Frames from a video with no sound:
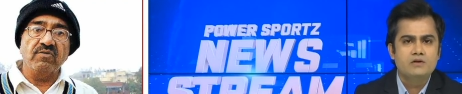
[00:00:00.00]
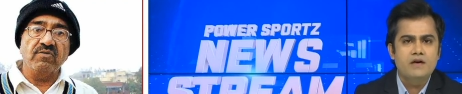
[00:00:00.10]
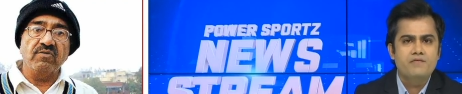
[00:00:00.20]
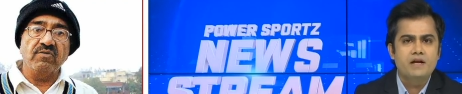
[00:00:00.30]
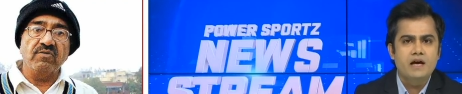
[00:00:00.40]

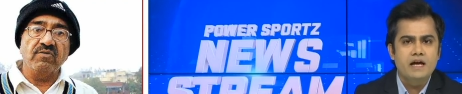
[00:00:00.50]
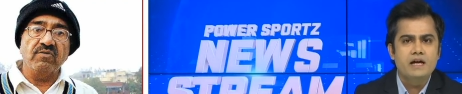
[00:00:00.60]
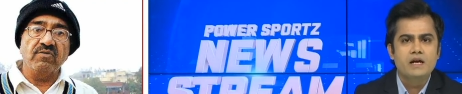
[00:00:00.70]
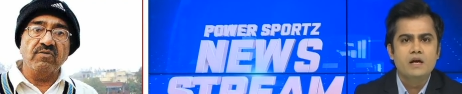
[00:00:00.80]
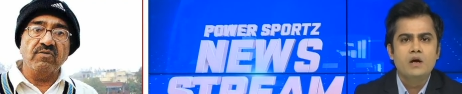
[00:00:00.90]
Speaker 1: Africa
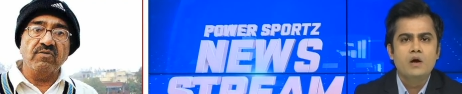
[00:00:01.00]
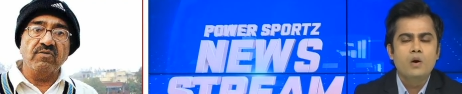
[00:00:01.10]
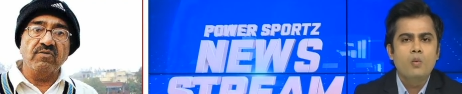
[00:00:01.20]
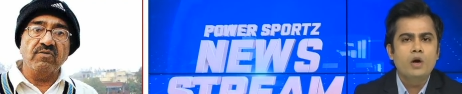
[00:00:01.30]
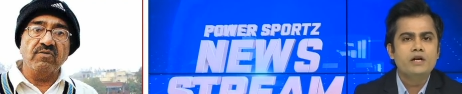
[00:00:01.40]
A.
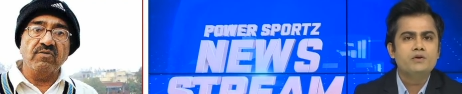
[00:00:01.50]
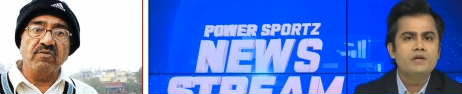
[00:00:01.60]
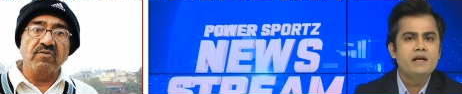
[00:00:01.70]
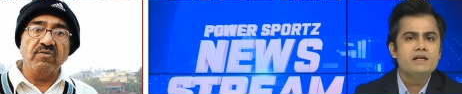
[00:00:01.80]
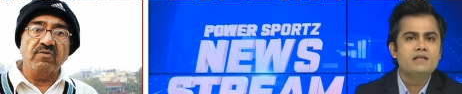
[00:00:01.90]
What do you
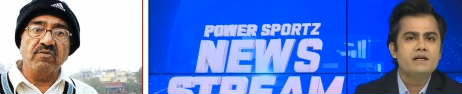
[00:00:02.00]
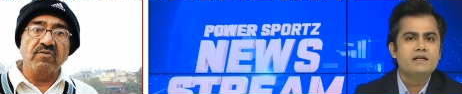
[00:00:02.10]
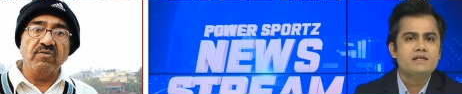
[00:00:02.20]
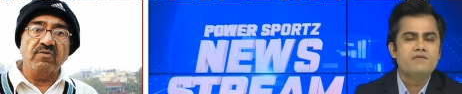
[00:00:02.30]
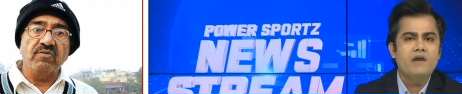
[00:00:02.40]
think is the
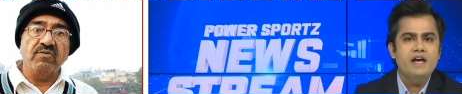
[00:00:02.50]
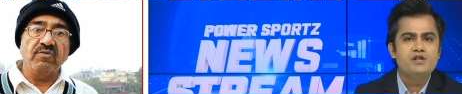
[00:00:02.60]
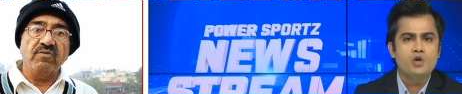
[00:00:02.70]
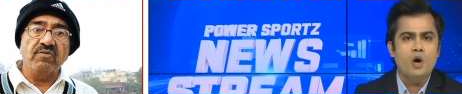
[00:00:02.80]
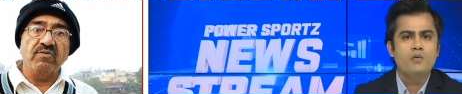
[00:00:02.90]
reason why
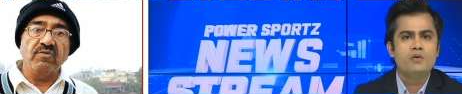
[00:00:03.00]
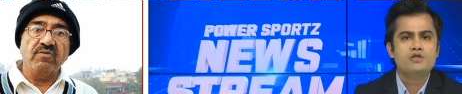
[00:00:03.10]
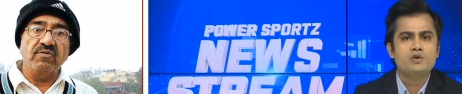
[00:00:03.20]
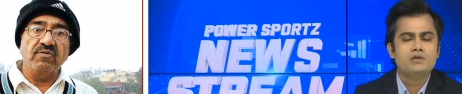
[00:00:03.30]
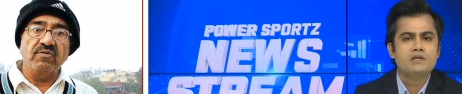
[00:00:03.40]
Shaw was
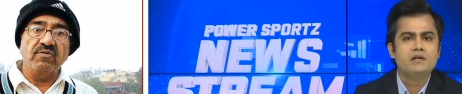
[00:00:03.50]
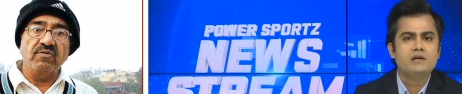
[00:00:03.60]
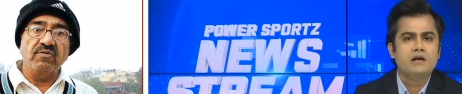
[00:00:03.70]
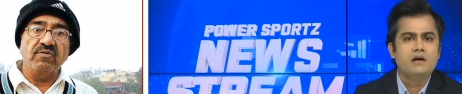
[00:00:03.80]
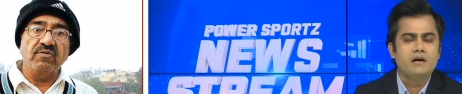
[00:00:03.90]
chosen
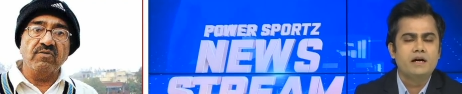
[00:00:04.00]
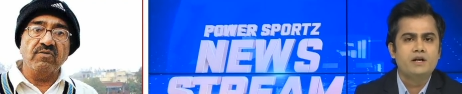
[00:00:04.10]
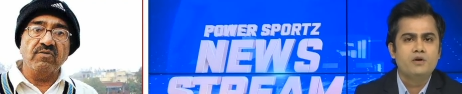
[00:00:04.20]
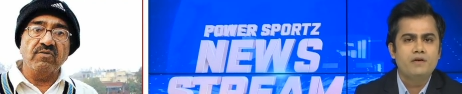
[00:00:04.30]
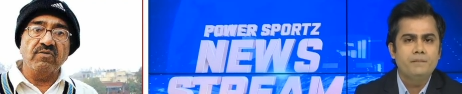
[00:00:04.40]
uh, ahead
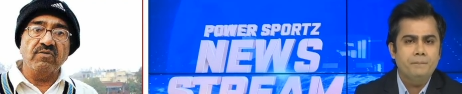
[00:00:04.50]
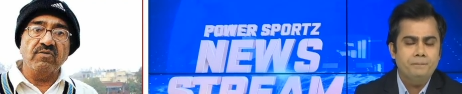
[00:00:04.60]
of him?